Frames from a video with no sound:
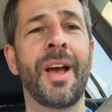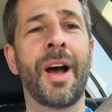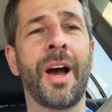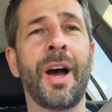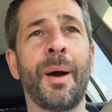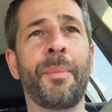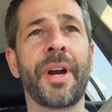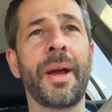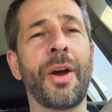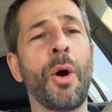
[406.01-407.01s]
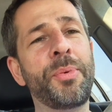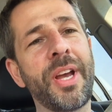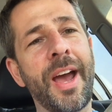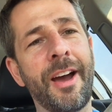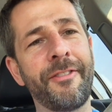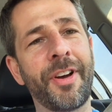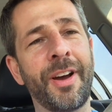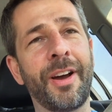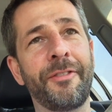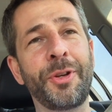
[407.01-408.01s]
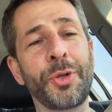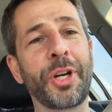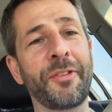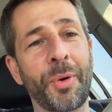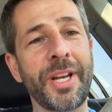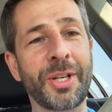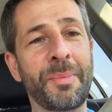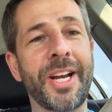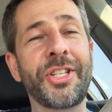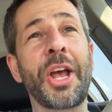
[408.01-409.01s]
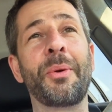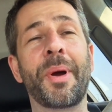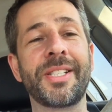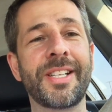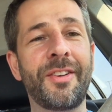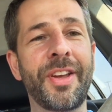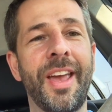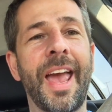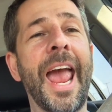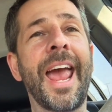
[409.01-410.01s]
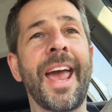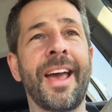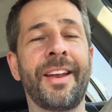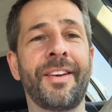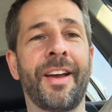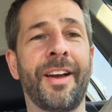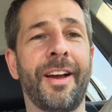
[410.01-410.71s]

But I hope to have future giveaways on my channel myself, and